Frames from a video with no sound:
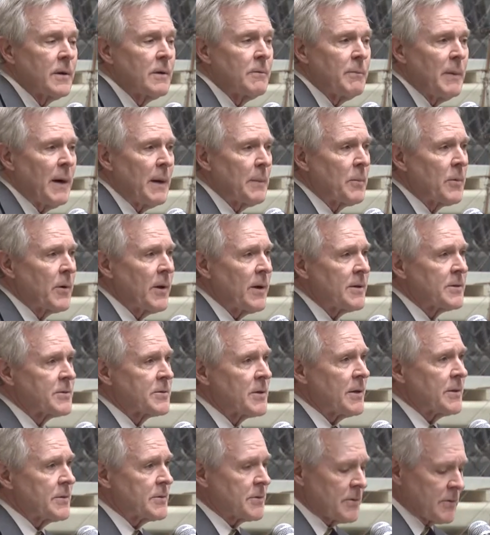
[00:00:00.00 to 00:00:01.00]
of my
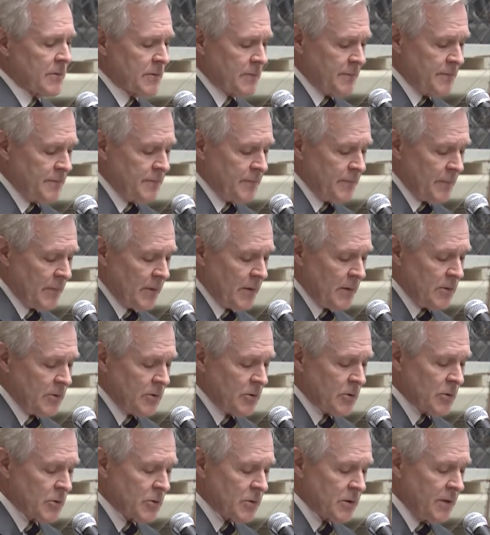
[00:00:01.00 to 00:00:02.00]
predecessors,
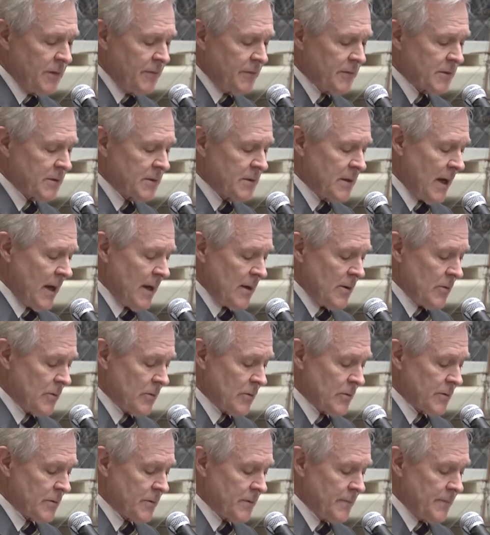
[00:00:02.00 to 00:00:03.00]
Josephus
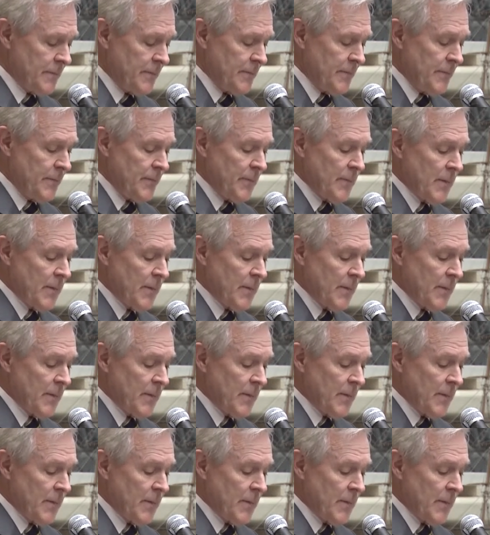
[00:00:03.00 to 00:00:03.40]
Daniels.